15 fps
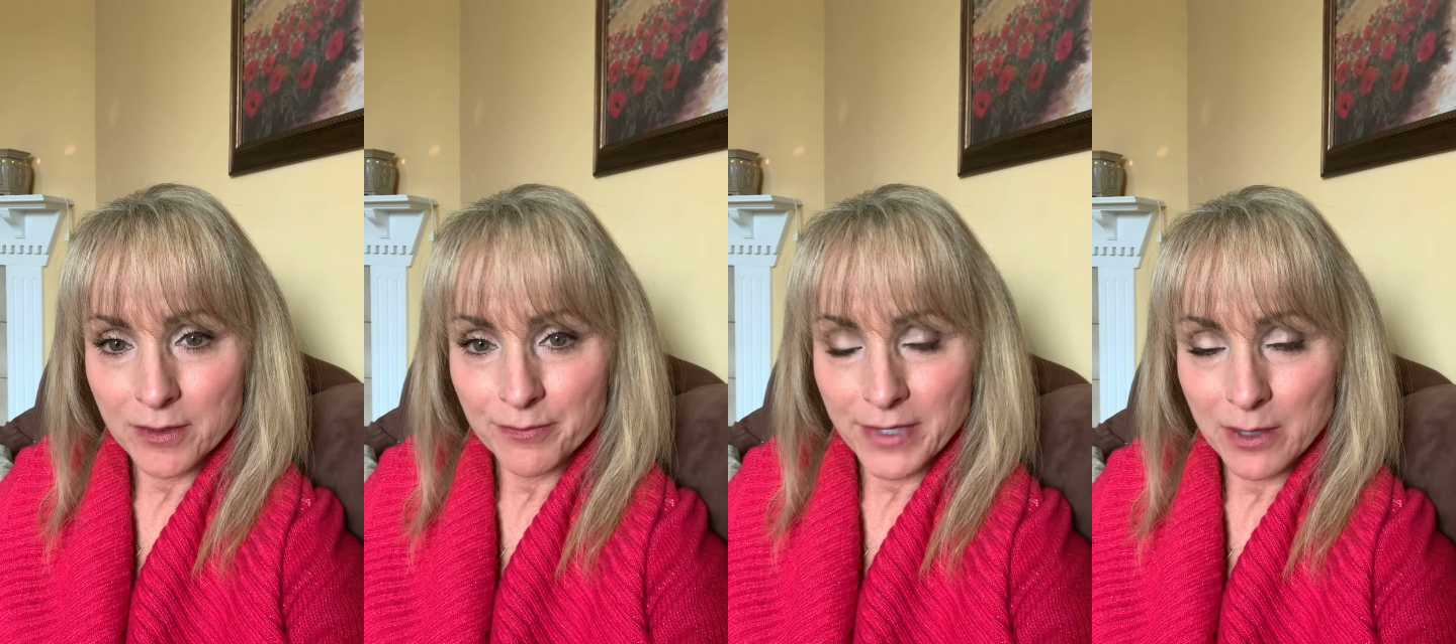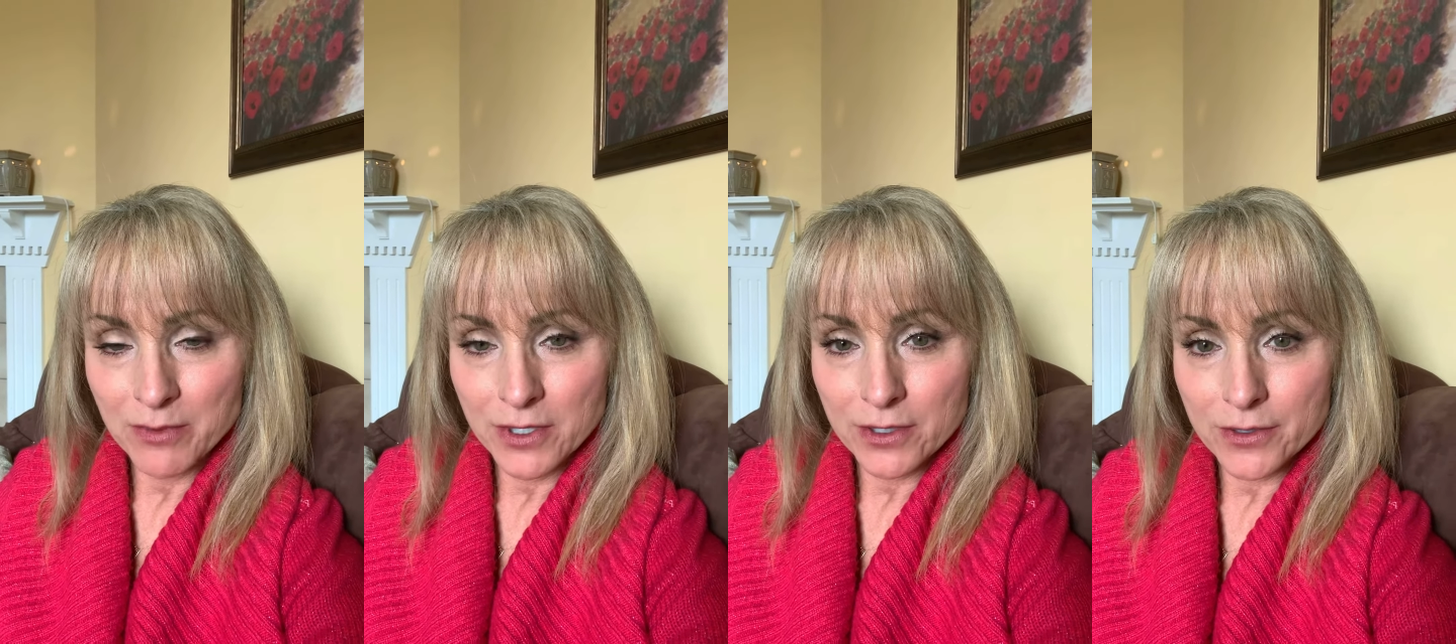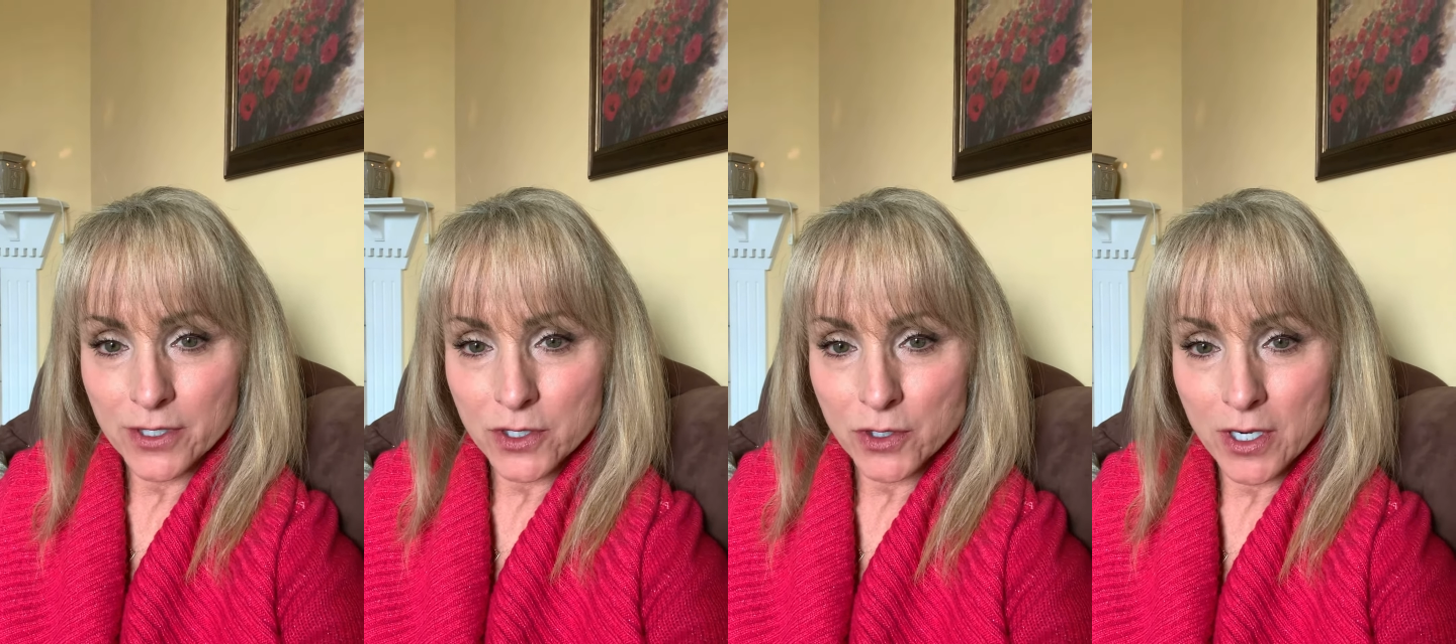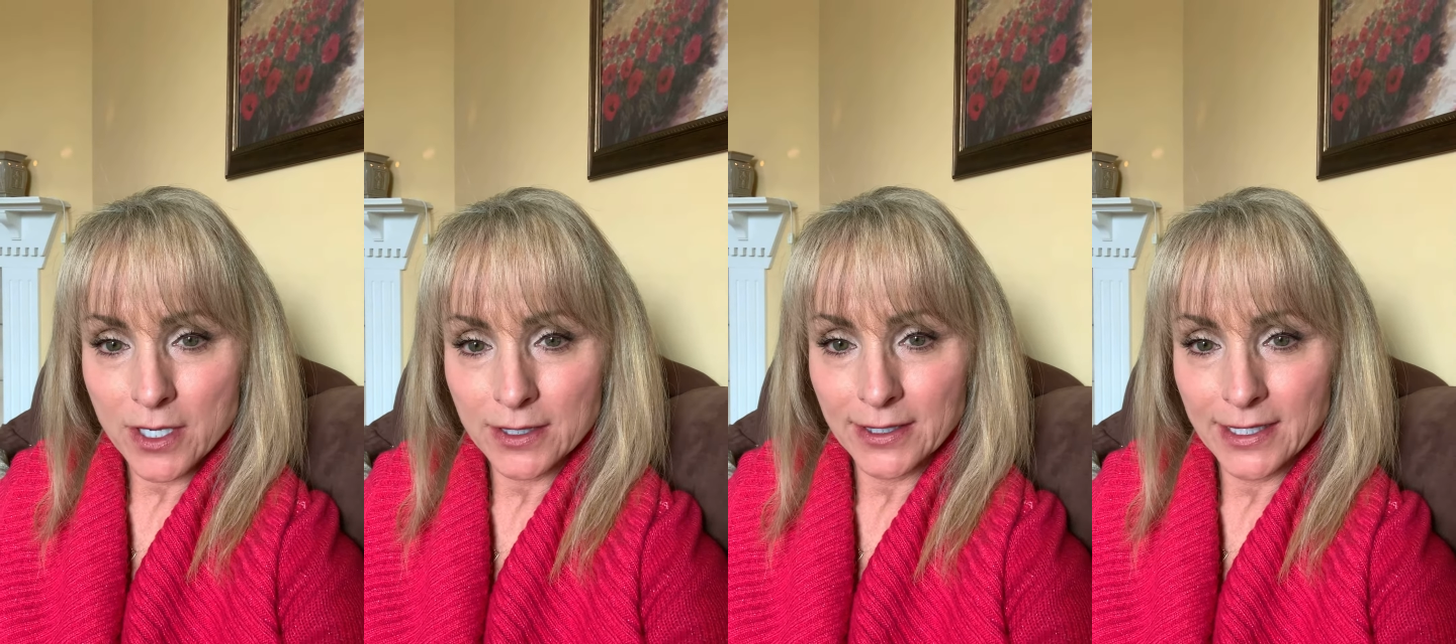Maybe you're
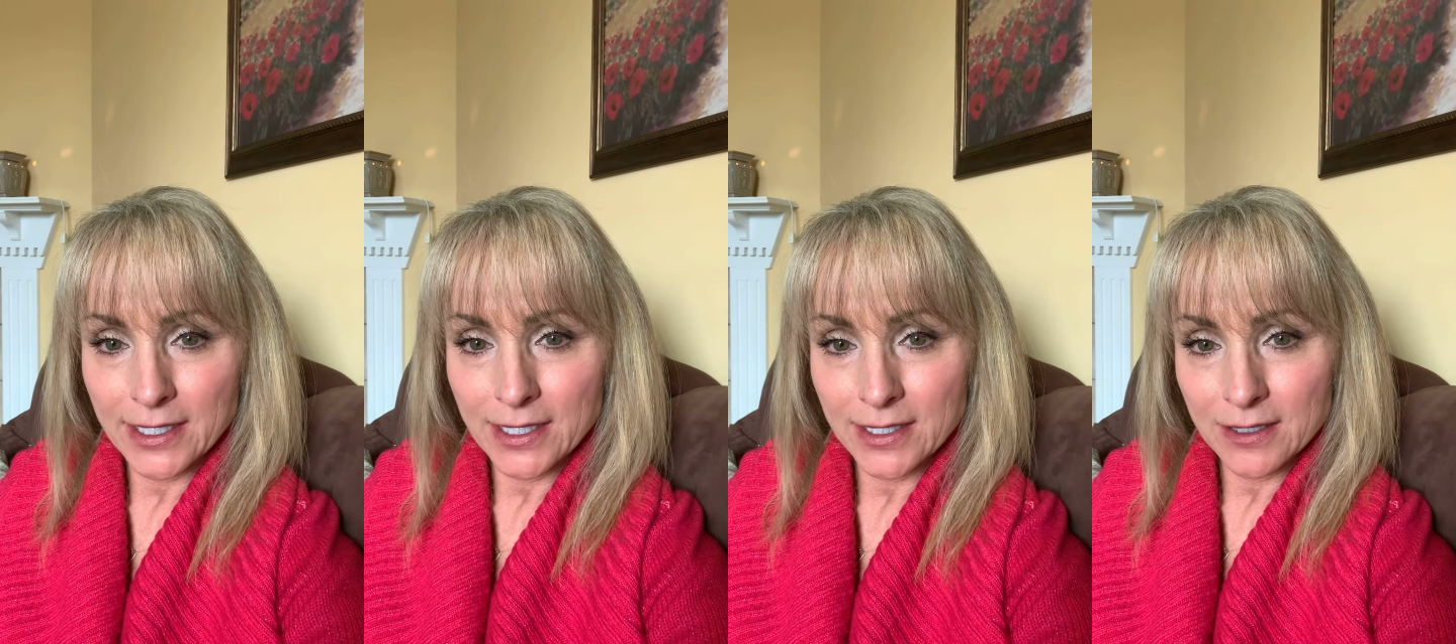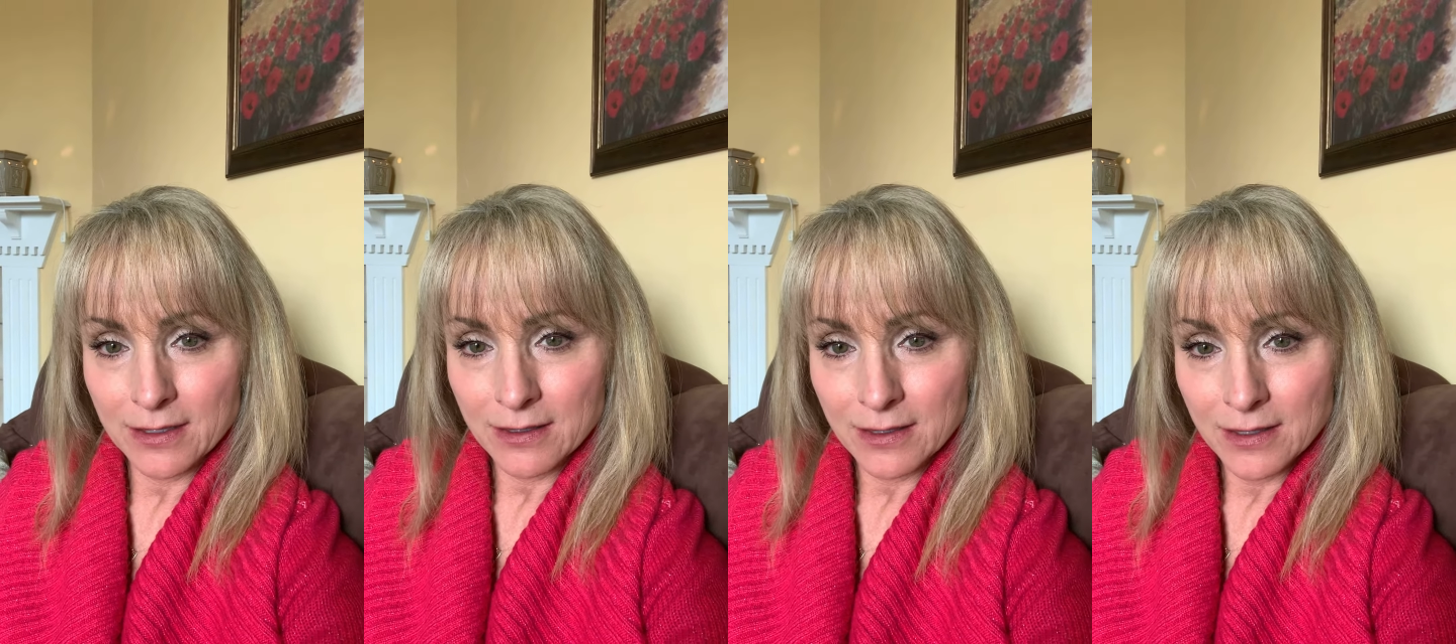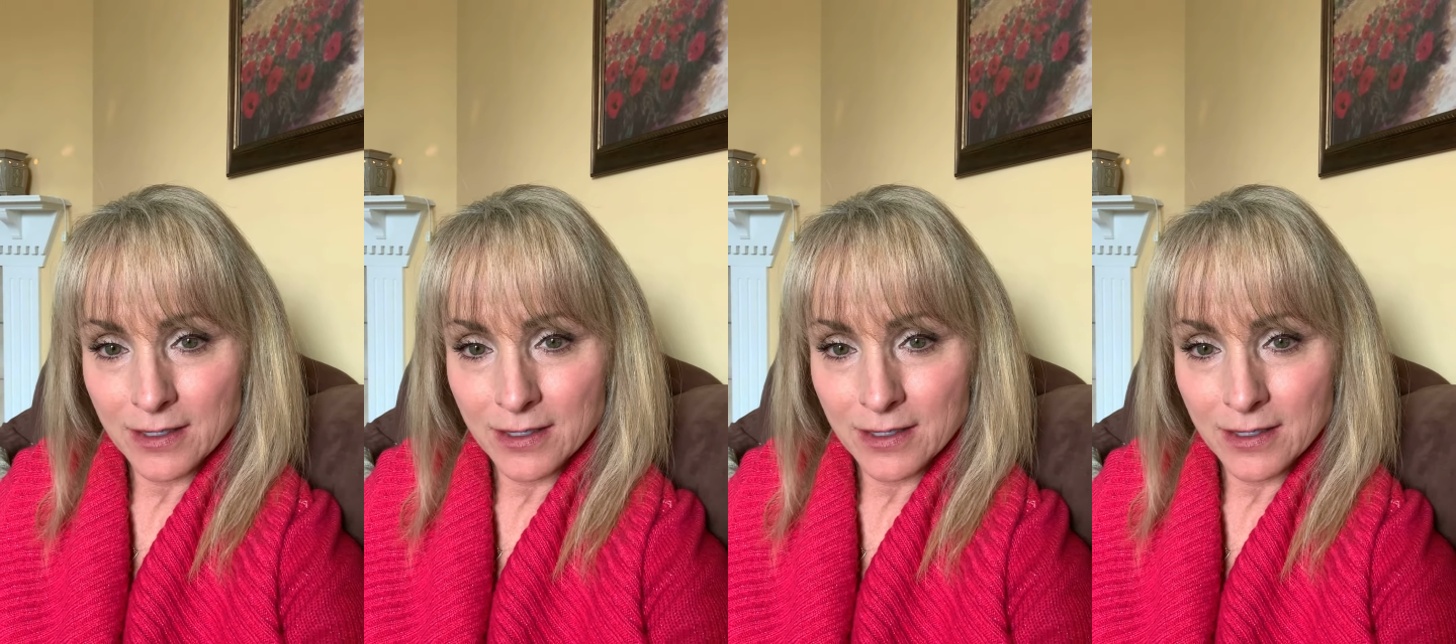struggling.